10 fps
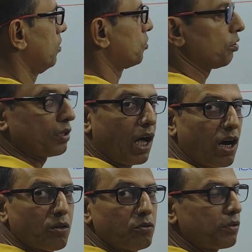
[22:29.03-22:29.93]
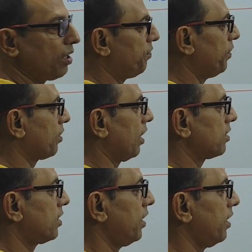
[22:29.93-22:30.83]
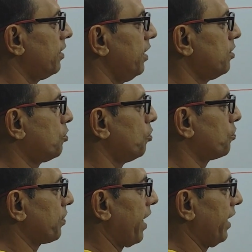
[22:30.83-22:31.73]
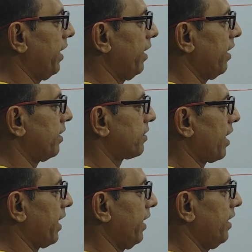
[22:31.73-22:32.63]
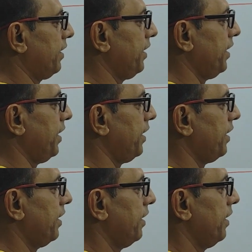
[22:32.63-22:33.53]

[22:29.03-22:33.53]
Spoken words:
So now if you consider these two triangle DAE